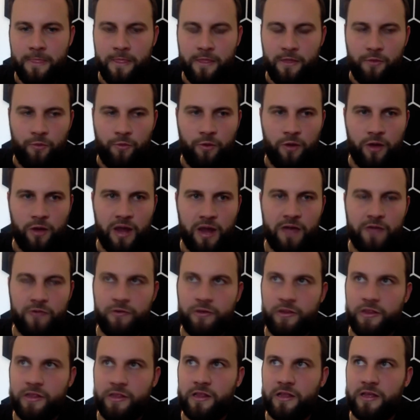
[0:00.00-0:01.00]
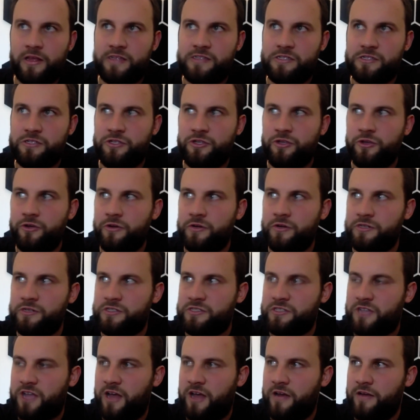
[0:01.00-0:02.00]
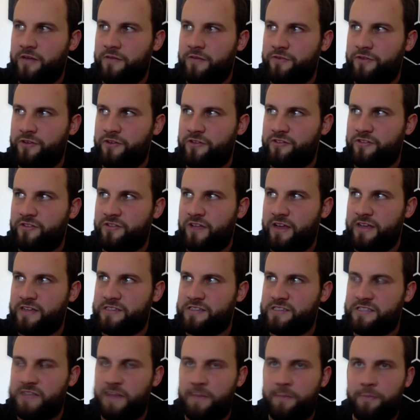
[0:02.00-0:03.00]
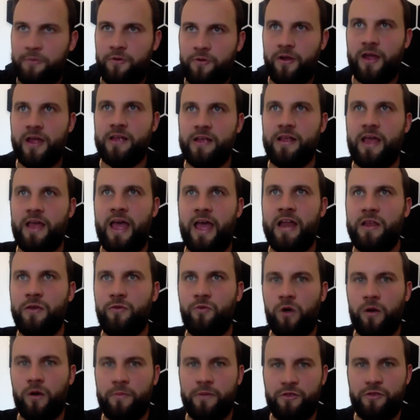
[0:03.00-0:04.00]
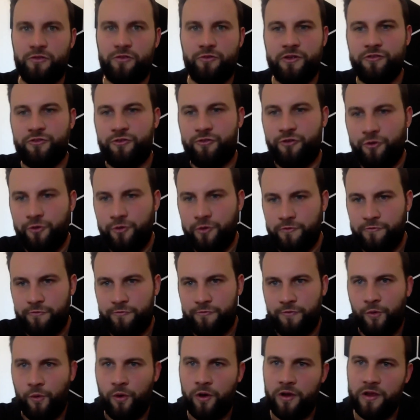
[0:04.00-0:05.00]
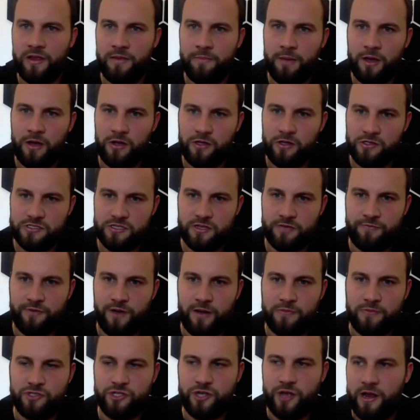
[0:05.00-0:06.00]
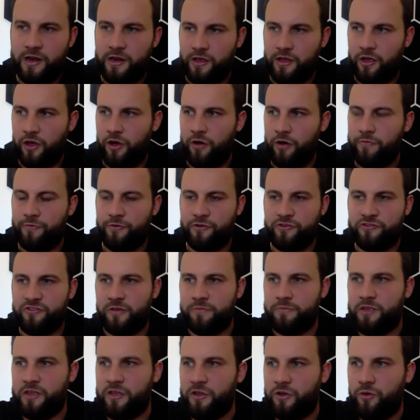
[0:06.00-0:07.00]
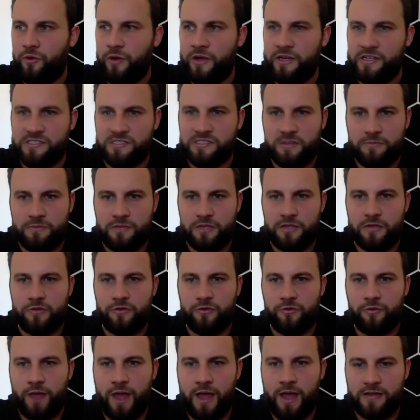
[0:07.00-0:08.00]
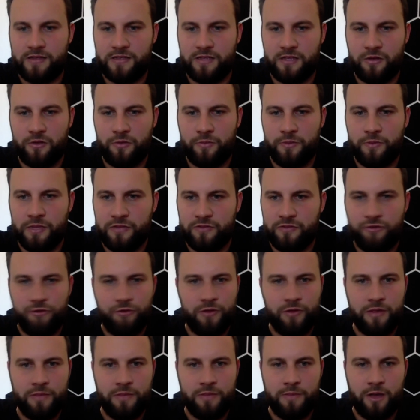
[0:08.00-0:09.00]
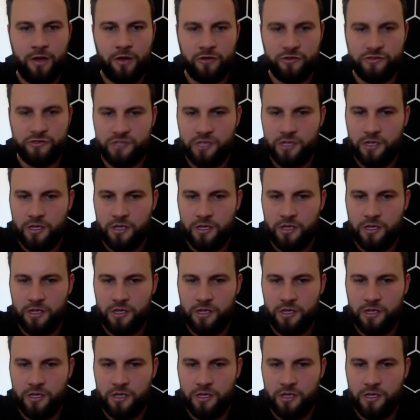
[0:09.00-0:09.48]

what I really like to do is kind of just like separate anywhere between 2 and 4 emails. If I'm trying to go for something quick, something direct, it'll be 2 emails